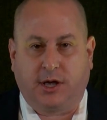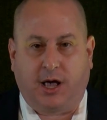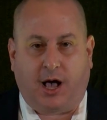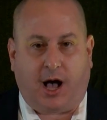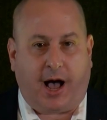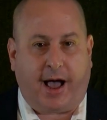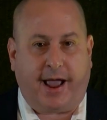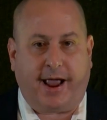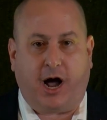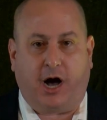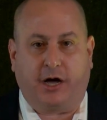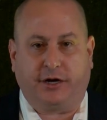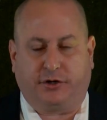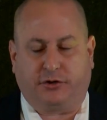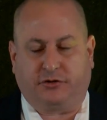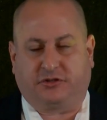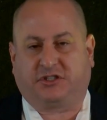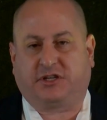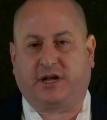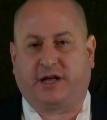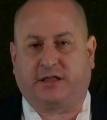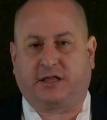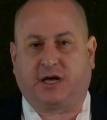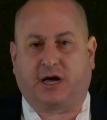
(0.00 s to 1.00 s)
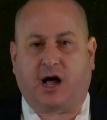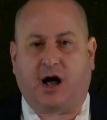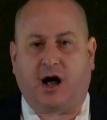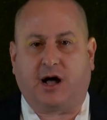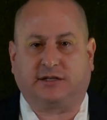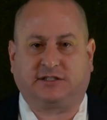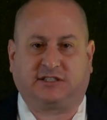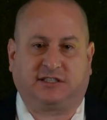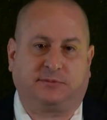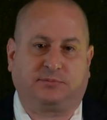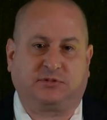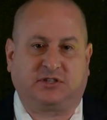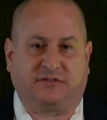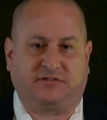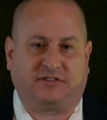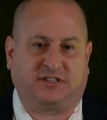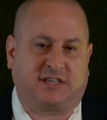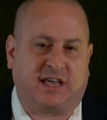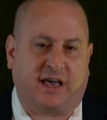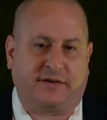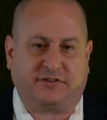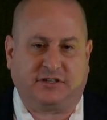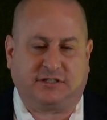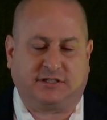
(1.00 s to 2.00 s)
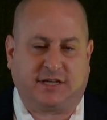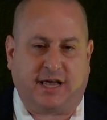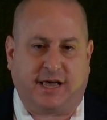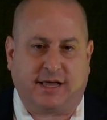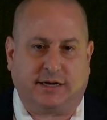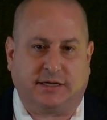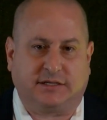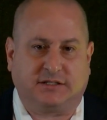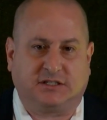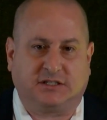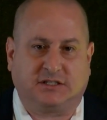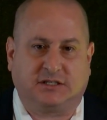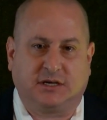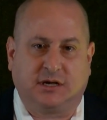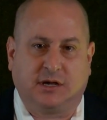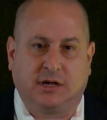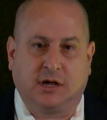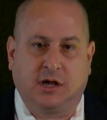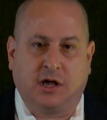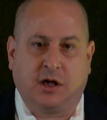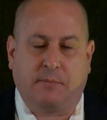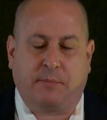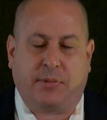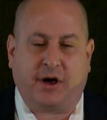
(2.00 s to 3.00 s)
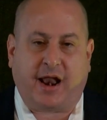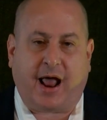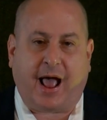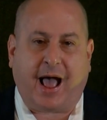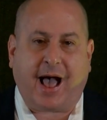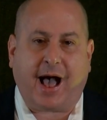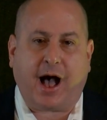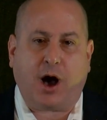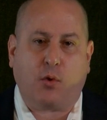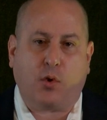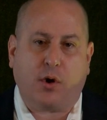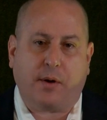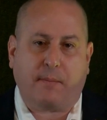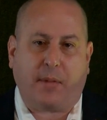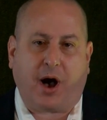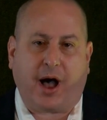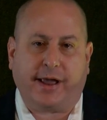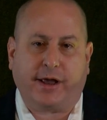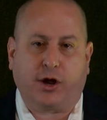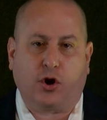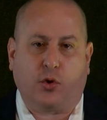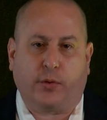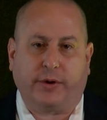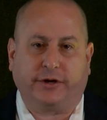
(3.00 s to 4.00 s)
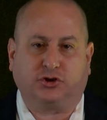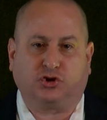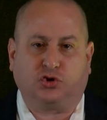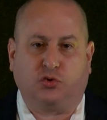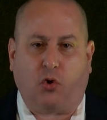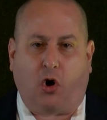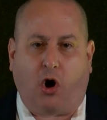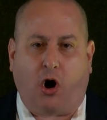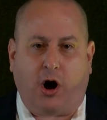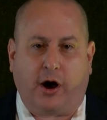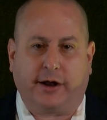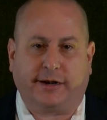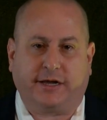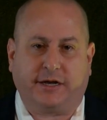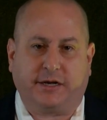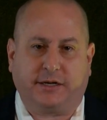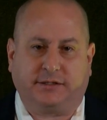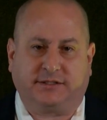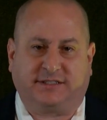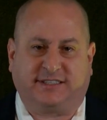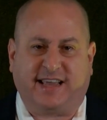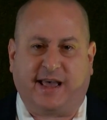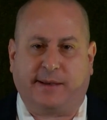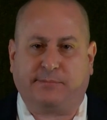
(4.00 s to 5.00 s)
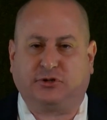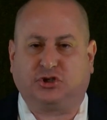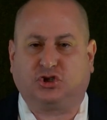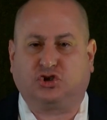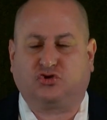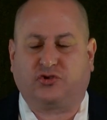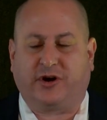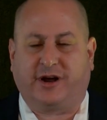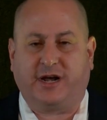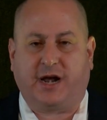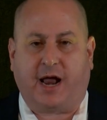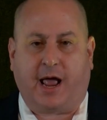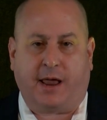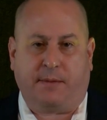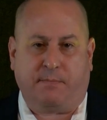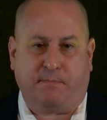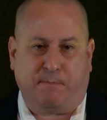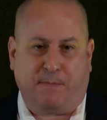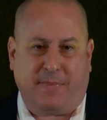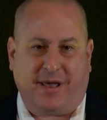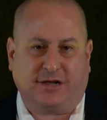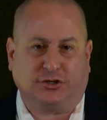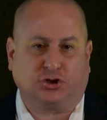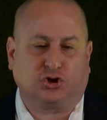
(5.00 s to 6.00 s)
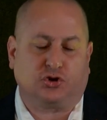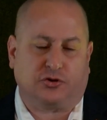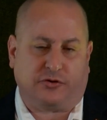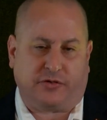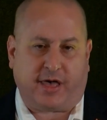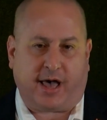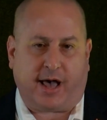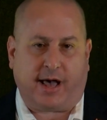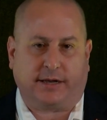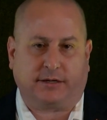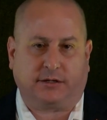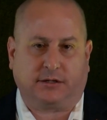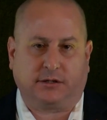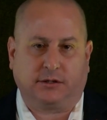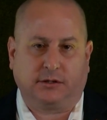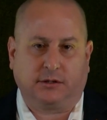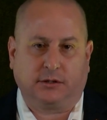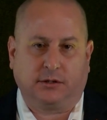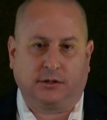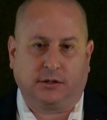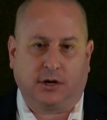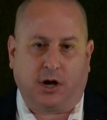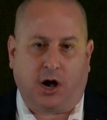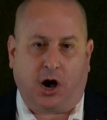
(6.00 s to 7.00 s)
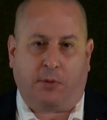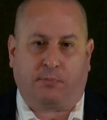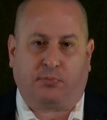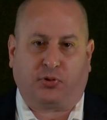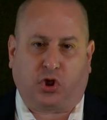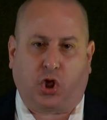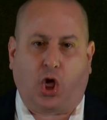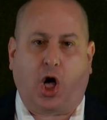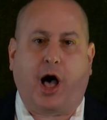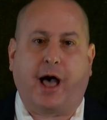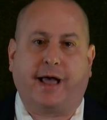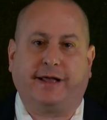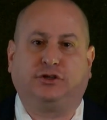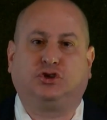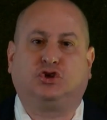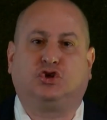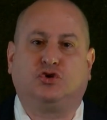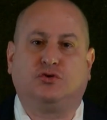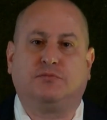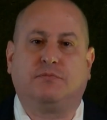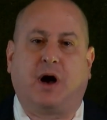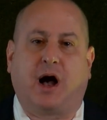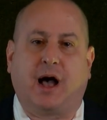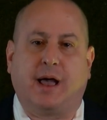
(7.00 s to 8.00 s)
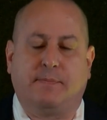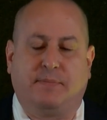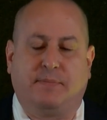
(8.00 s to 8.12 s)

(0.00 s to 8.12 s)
I understand the concepts of 7 tenets, but how am I going to audit, demonstrate, and measure that apply to my